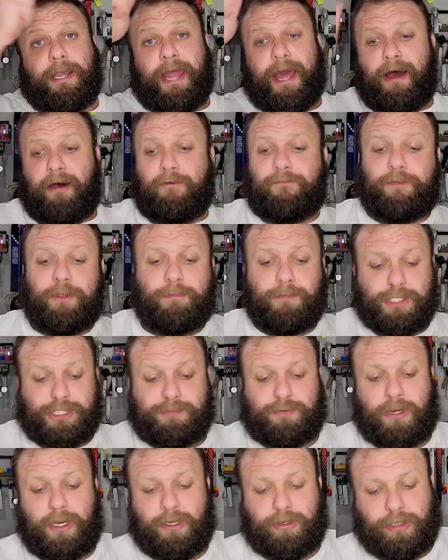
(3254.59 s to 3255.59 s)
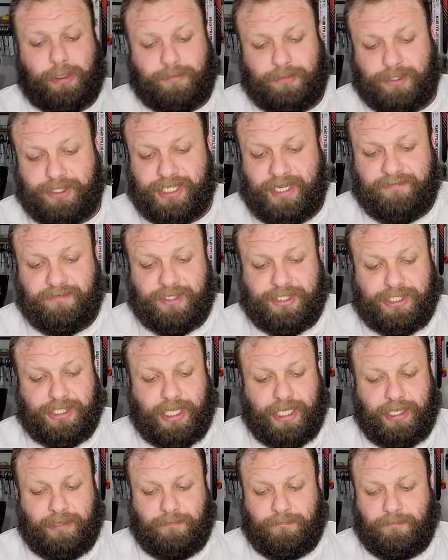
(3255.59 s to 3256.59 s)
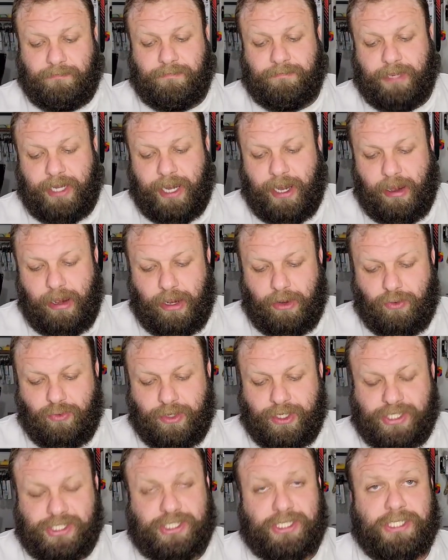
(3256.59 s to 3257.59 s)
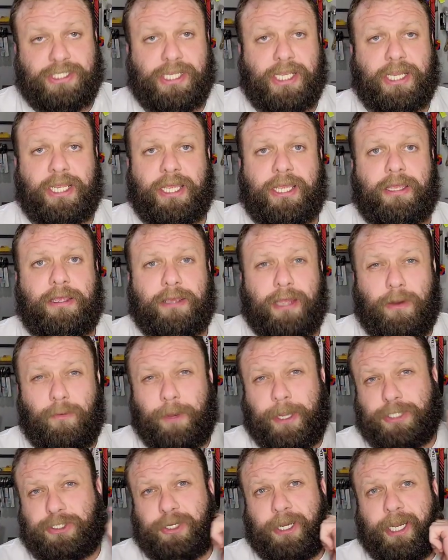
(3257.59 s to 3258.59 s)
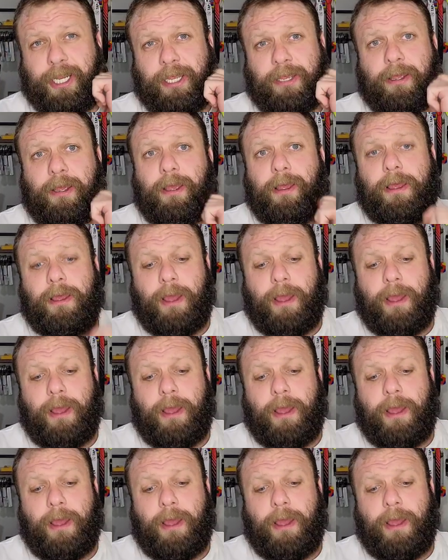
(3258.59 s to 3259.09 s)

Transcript: Now, for the most part, grippers have the same inherent risk as any kind of weight training,